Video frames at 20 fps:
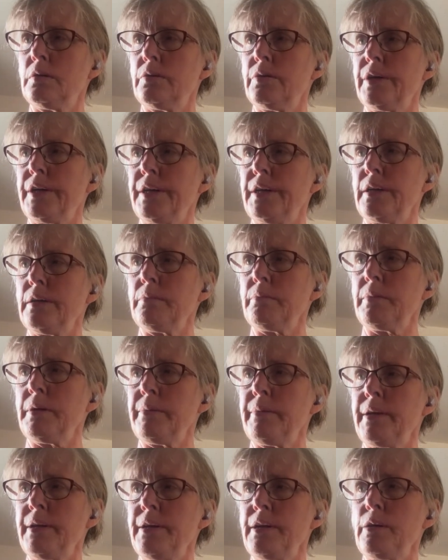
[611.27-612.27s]
Wait,
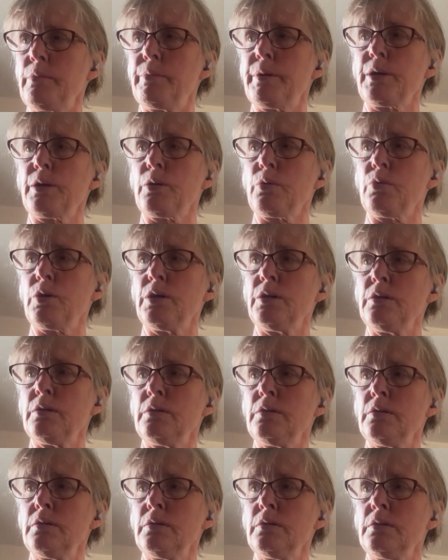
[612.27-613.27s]
maybe I need a bigger
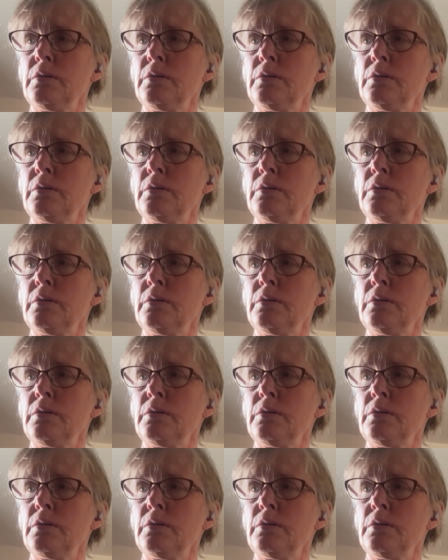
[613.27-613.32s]
one.